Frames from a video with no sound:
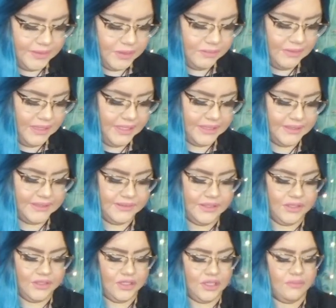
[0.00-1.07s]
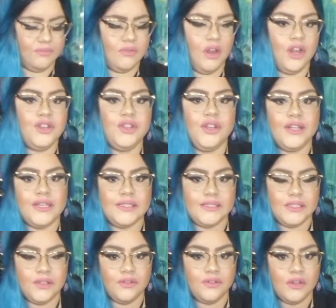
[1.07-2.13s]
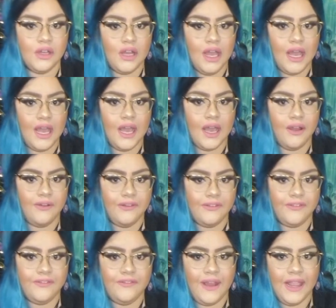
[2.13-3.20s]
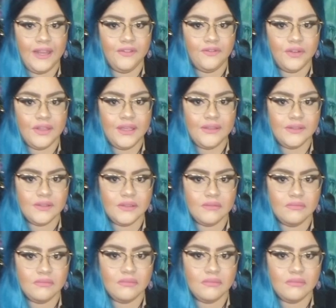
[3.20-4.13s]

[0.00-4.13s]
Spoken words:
to make a decision. Are you going to still fight for this?